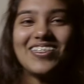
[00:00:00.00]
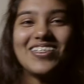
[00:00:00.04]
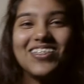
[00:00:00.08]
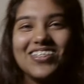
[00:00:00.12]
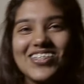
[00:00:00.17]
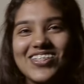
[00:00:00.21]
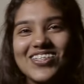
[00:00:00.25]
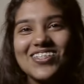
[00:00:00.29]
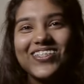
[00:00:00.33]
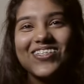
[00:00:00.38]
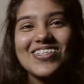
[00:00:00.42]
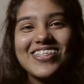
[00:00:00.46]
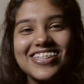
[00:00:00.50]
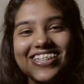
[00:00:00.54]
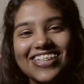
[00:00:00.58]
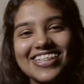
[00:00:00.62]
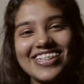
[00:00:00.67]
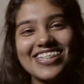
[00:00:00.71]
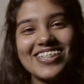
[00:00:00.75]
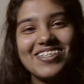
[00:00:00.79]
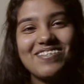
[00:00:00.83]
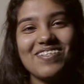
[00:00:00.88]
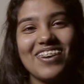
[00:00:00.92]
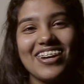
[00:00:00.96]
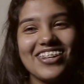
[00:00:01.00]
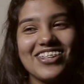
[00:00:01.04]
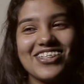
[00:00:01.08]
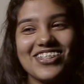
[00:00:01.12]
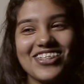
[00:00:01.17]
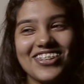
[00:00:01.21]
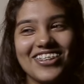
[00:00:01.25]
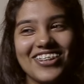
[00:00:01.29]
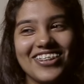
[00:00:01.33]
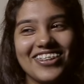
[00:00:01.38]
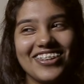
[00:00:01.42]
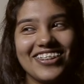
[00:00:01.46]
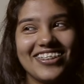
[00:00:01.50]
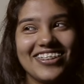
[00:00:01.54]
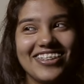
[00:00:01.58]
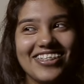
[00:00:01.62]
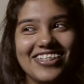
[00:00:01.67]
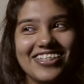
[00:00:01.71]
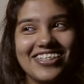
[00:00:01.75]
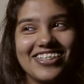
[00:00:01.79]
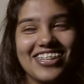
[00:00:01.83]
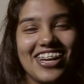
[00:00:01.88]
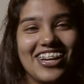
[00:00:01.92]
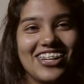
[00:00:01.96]
to Suzzy's special,
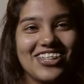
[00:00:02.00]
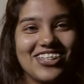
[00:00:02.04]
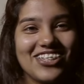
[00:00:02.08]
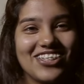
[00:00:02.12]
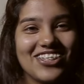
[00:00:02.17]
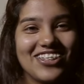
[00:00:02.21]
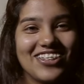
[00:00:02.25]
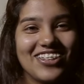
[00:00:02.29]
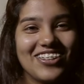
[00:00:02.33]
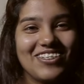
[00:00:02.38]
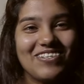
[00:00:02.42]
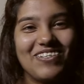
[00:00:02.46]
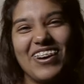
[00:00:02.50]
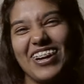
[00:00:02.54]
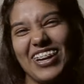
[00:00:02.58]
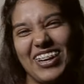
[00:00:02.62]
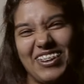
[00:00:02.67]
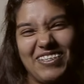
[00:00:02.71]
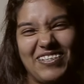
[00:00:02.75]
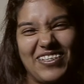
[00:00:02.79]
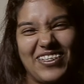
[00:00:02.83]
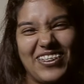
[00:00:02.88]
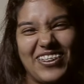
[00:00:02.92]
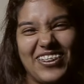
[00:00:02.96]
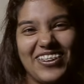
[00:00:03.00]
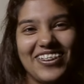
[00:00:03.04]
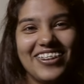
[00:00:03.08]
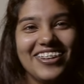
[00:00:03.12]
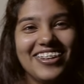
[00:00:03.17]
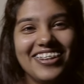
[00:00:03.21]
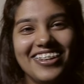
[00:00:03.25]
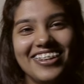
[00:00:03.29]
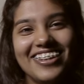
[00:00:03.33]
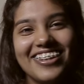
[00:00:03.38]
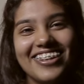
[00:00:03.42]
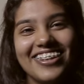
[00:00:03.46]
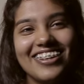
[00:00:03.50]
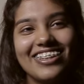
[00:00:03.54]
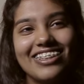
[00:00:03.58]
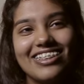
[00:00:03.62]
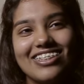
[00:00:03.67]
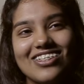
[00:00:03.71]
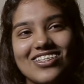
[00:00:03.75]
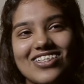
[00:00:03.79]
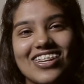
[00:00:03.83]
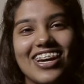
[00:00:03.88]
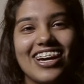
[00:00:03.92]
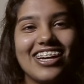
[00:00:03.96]
special, whatever.
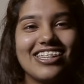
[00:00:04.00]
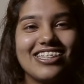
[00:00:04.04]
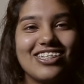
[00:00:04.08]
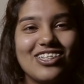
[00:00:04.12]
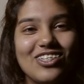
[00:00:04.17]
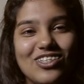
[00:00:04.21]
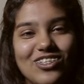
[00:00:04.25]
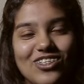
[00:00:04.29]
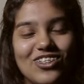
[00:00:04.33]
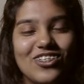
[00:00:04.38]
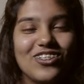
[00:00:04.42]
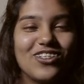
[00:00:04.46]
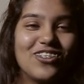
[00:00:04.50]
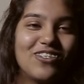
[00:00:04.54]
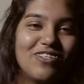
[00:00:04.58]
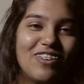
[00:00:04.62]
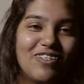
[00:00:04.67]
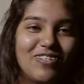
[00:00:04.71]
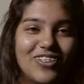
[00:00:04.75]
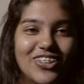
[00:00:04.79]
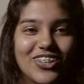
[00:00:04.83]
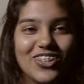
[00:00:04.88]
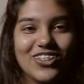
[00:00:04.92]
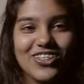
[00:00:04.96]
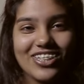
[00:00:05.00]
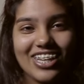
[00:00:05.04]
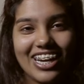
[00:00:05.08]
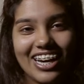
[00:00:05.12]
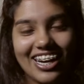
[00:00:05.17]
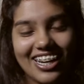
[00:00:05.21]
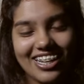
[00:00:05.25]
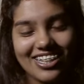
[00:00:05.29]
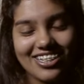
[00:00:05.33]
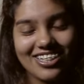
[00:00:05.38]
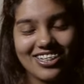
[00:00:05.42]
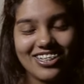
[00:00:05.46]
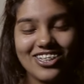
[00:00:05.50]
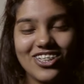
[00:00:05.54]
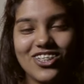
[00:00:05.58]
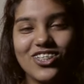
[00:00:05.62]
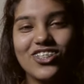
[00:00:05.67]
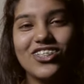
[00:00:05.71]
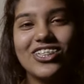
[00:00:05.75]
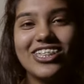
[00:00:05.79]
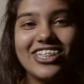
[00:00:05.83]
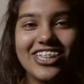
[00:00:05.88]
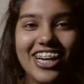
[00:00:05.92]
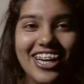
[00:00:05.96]
Those guys, you know, you remember those guys, the
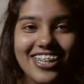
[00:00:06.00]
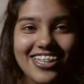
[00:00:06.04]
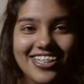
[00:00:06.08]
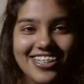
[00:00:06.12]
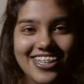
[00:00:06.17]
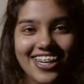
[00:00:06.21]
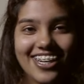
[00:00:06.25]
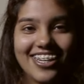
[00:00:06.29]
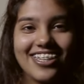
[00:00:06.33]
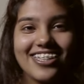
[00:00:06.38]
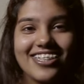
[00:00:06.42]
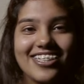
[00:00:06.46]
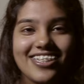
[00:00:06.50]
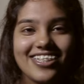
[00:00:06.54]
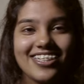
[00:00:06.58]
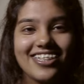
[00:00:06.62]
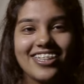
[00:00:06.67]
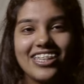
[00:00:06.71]
three Chinese guys?